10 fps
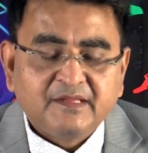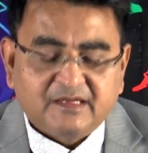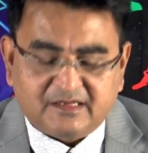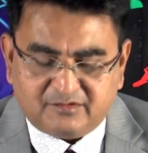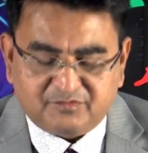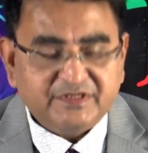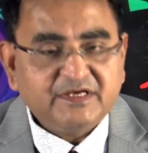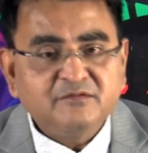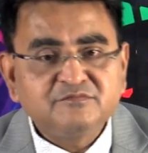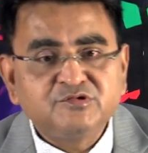uh, we
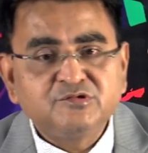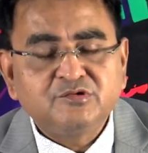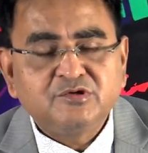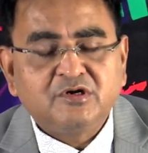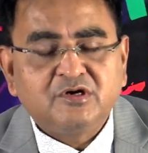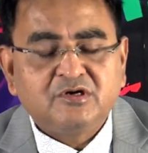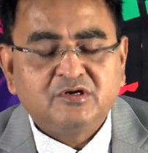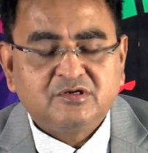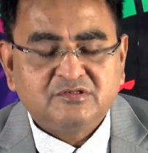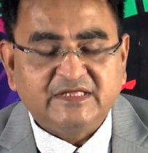come to uh,
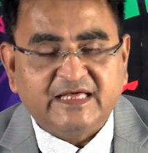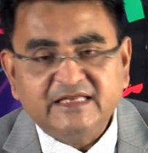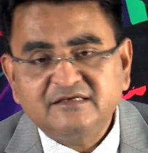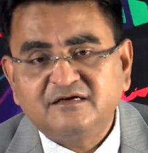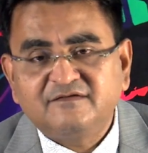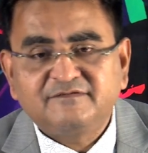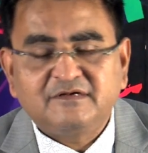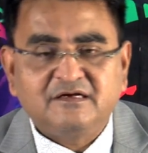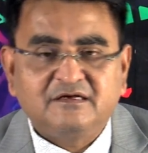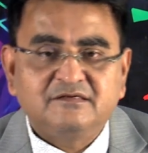the end of
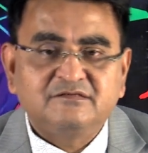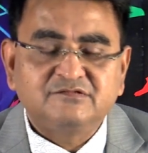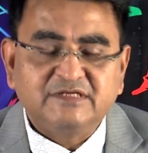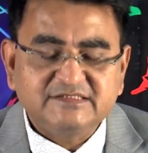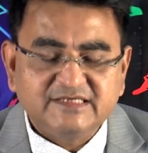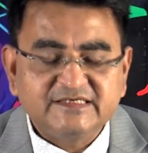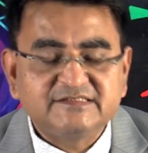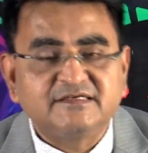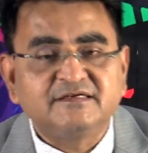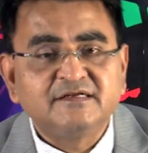today's
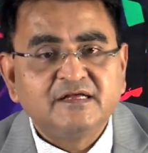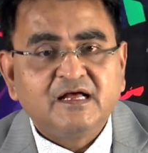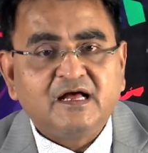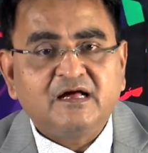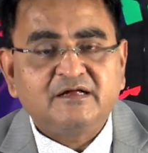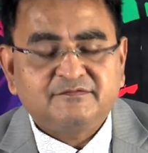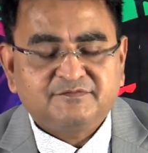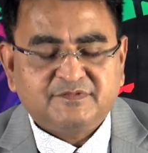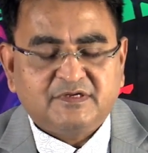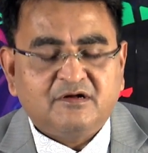lecture
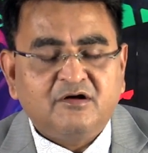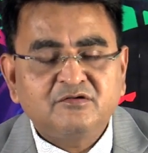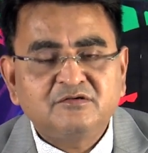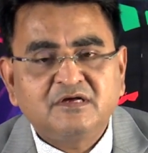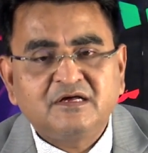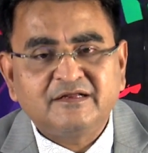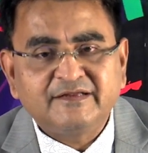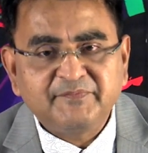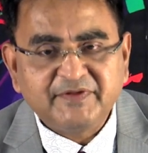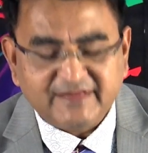on
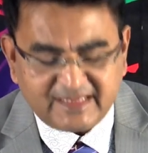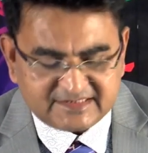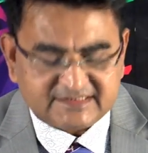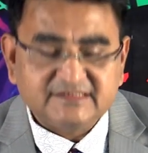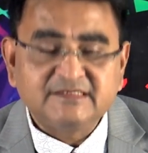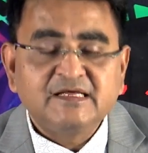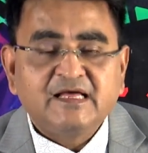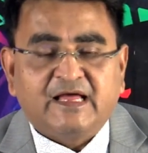Reppe reaction